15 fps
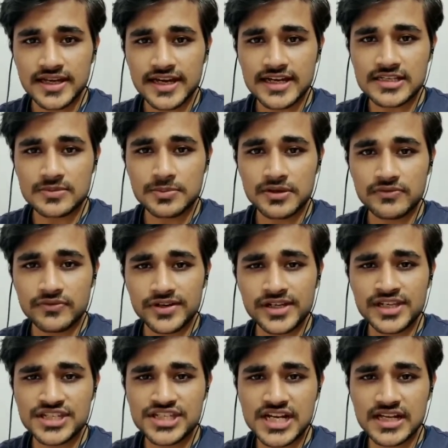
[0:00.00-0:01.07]
has been
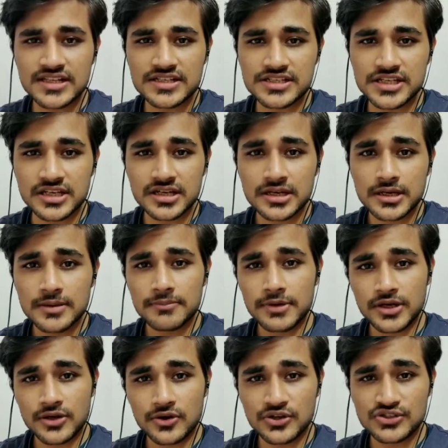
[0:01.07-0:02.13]
very challenging
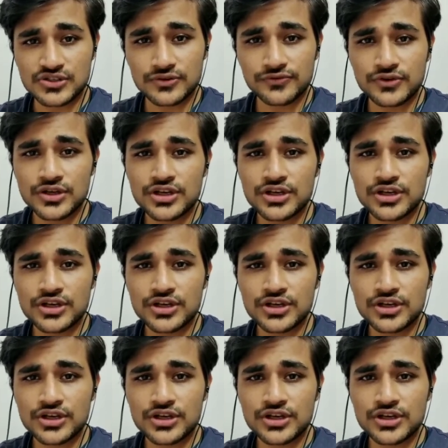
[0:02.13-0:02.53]
because of